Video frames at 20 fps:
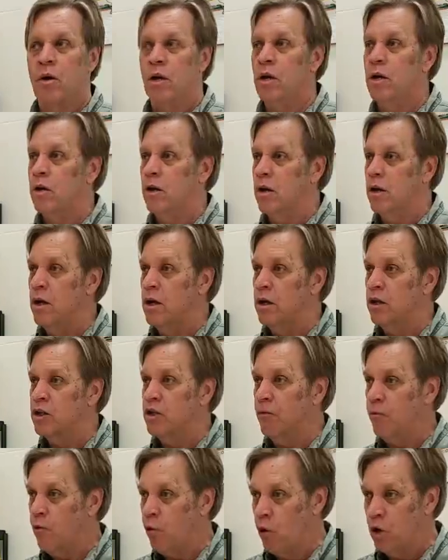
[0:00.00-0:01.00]
In a
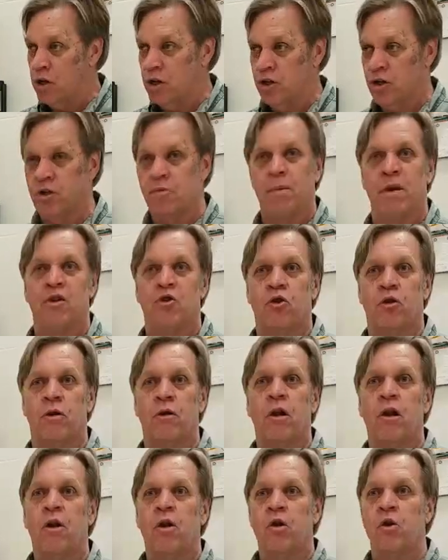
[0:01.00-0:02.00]
fork
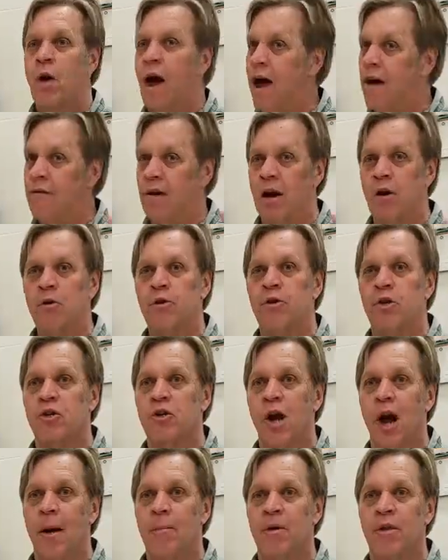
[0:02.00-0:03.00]
suspension, you have air at the
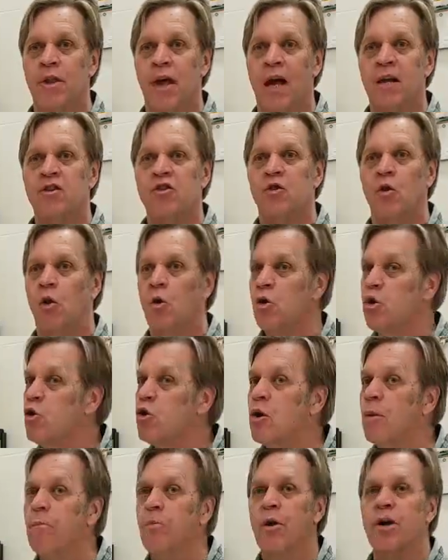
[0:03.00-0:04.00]
top of that, so
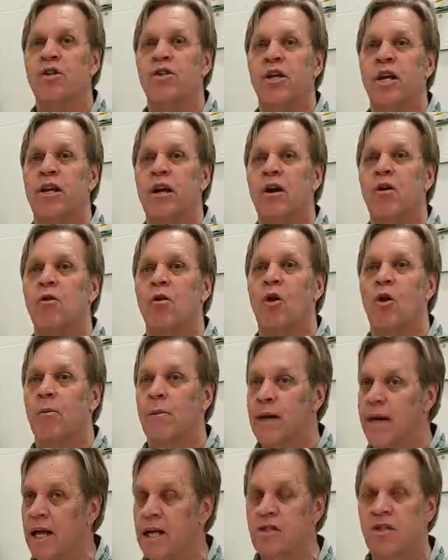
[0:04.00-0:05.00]
you compress that air a little
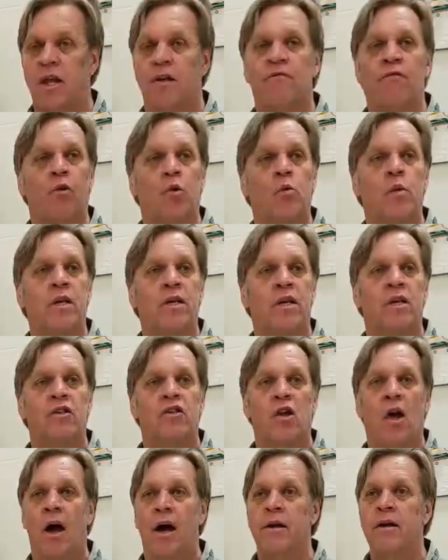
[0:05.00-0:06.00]
bit as that fluid
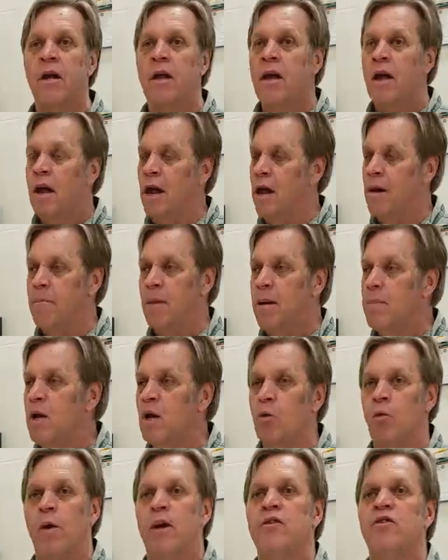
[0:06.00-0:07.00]
gets hot, and
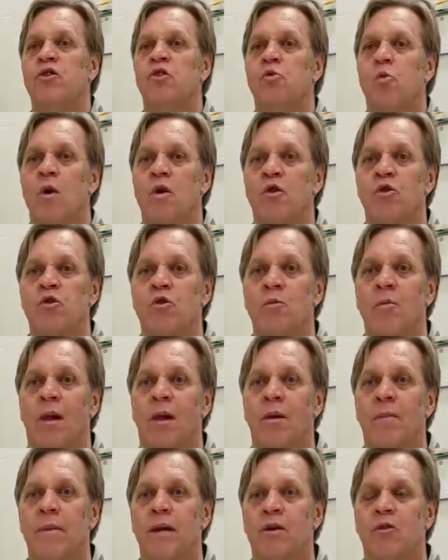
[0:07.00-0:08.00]
maybe it raises 1 or 2
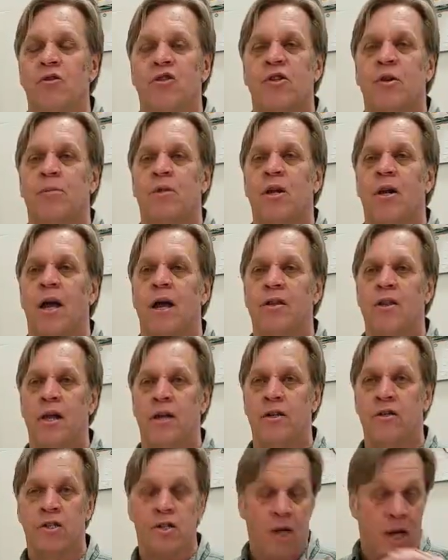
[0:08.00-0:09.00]
millimeters, something like
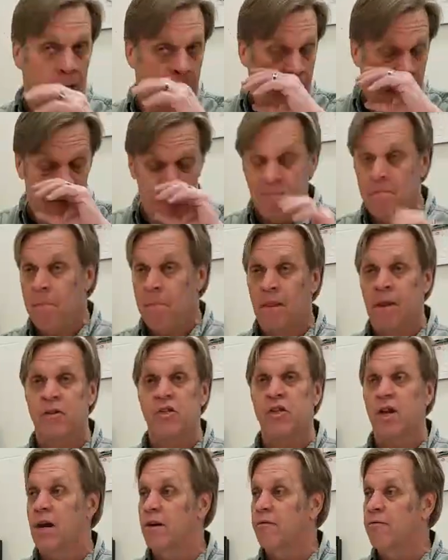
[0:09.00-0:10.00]
that, inside
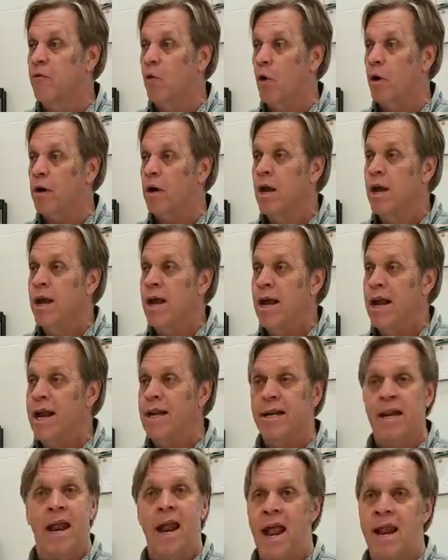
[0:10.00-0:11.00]
a fork.
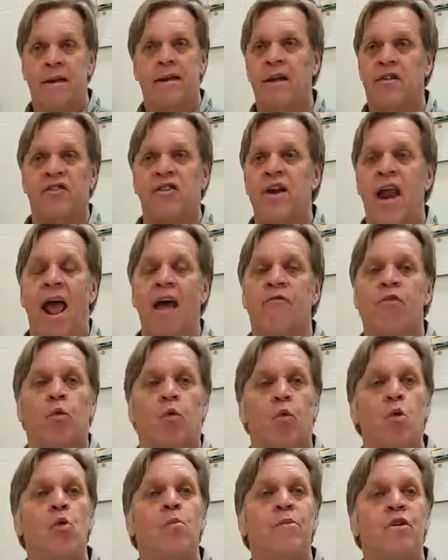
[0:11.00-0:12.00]
It doesn't have
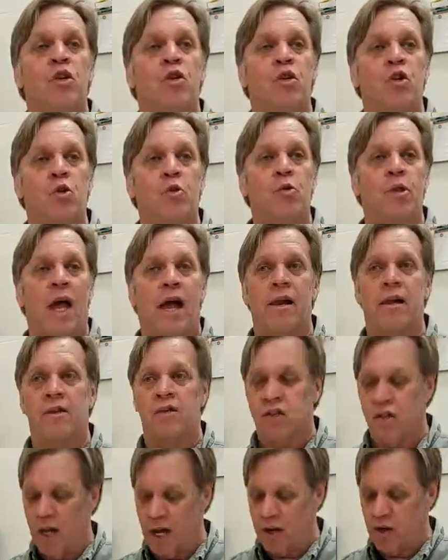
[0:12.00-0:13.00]
the room to do that
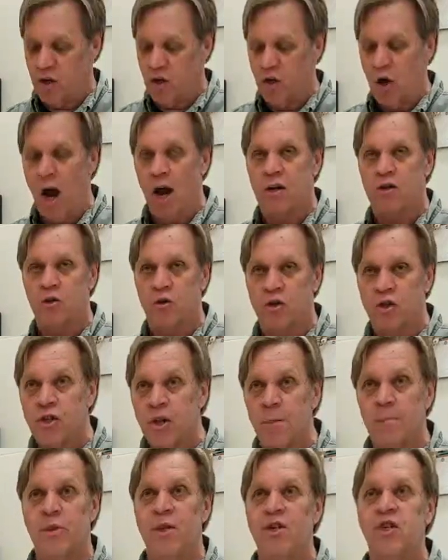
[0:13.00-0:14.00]
inside a shock, so
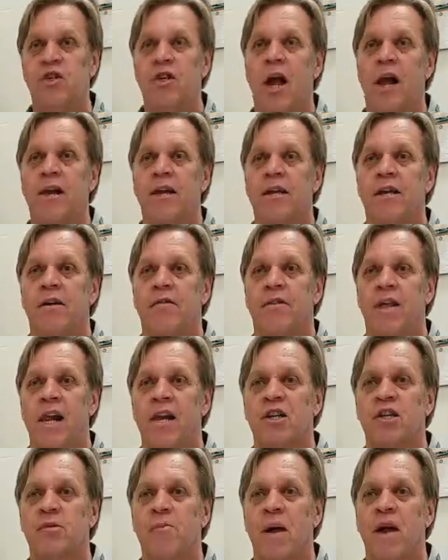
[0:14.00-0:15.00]
something's got to give.
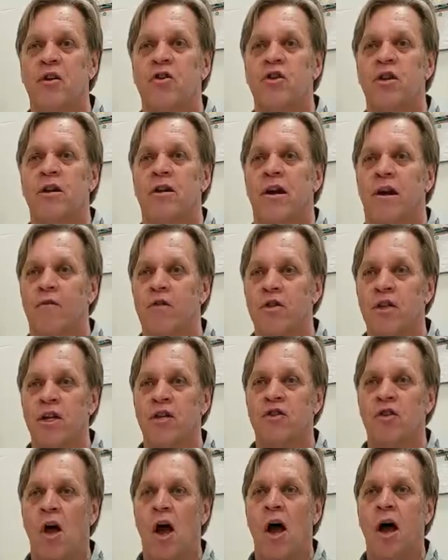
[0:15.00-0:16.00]
That expansion and
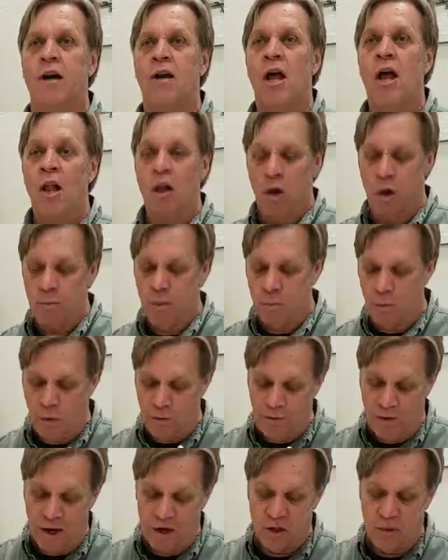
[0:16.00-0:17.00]
everything's hot, a little bit
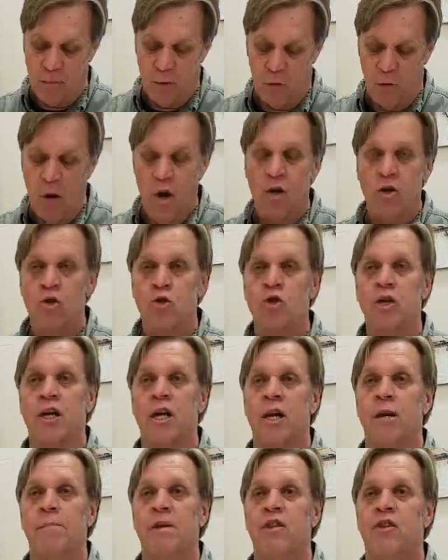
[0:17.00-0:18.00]
more flexible, it's
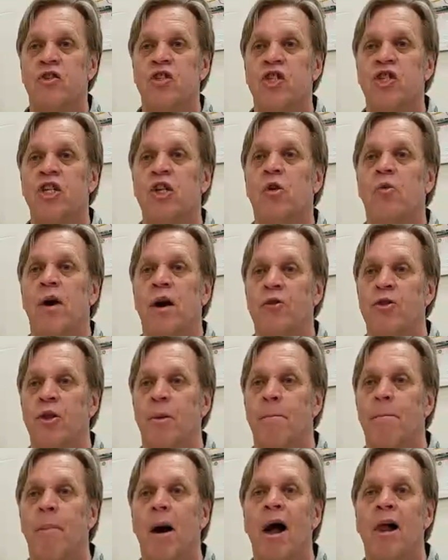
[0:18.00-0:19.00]
usually going to be the seal out
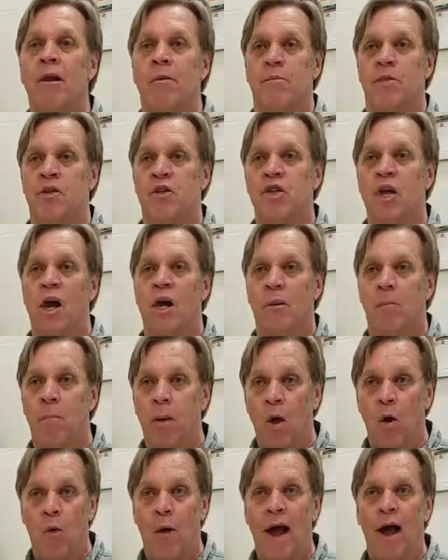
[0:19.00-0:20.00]
the bottom that's going to
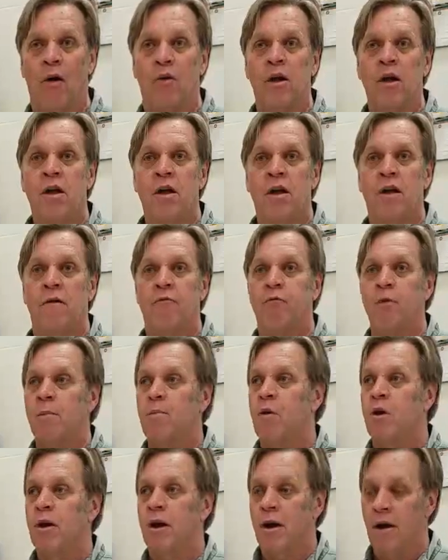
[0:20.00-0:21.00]
blow out. If
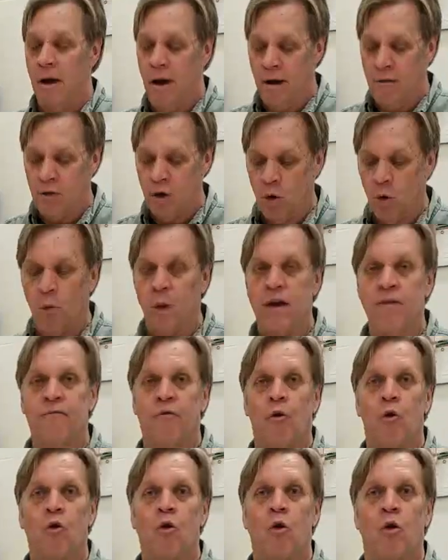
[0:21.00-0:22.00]
we put a heavier
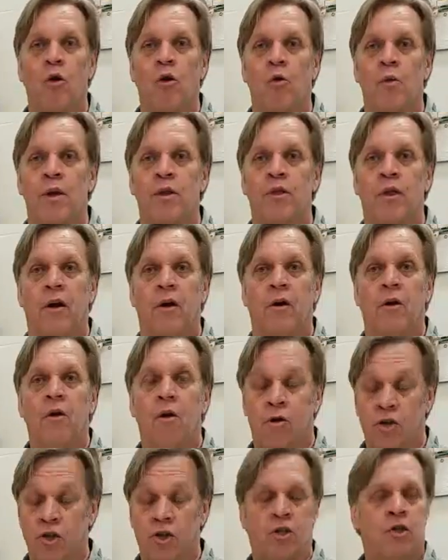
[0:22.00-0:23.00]
weight shock oil in there,